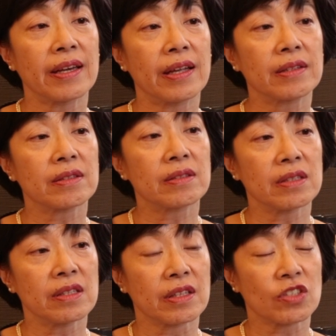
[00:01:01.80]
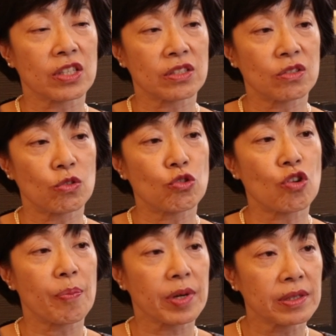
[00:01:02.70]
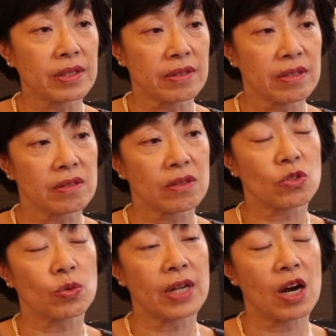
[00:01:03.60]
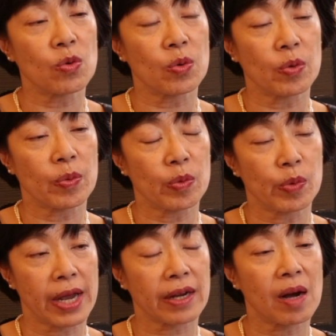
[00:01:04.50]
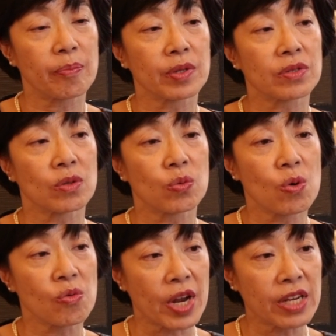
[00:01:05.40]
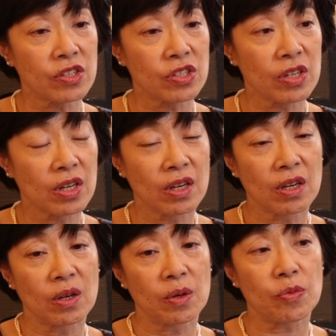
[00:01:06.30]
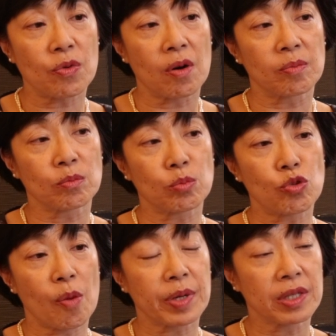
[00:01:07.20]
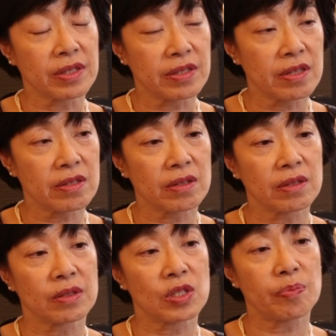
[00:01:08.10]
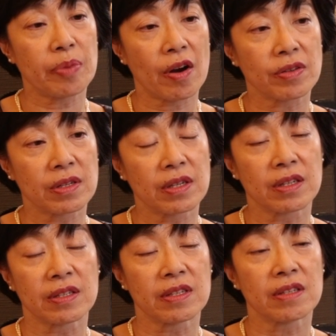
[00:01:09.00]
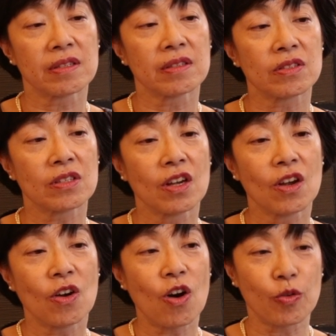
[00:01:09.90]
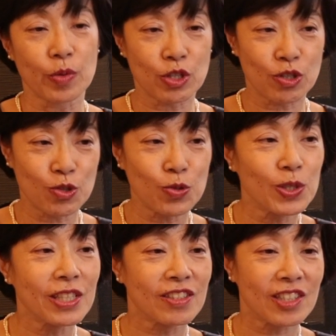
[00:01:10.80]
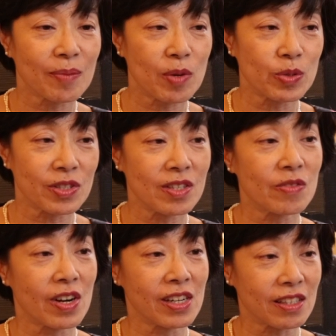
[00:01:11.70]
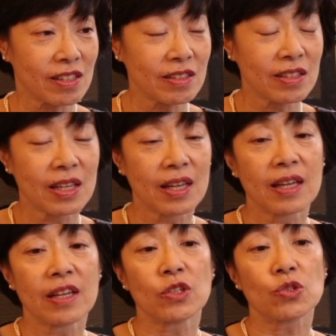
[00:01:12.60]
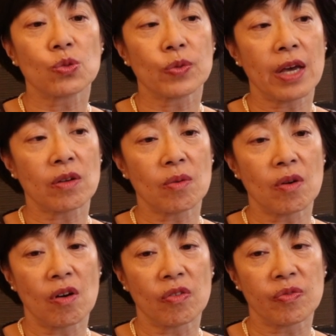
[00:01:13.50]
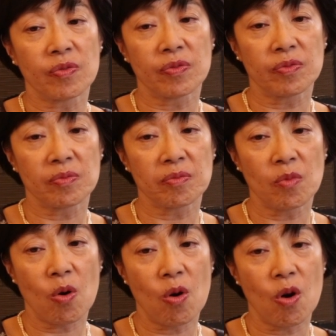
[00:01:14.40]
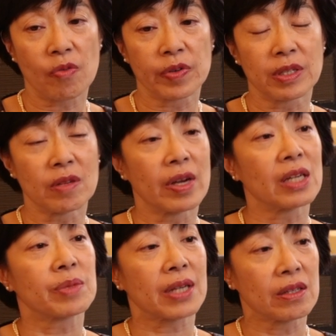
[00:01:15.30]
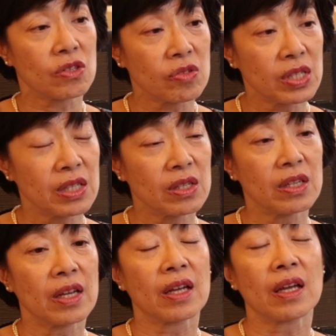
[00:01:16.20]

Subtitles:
entity than just tropical diseases. So now we encompass the whole range from tropical diseases, parasitic diseases, of which truly in Singapore we see very little, to that of more of a developed country.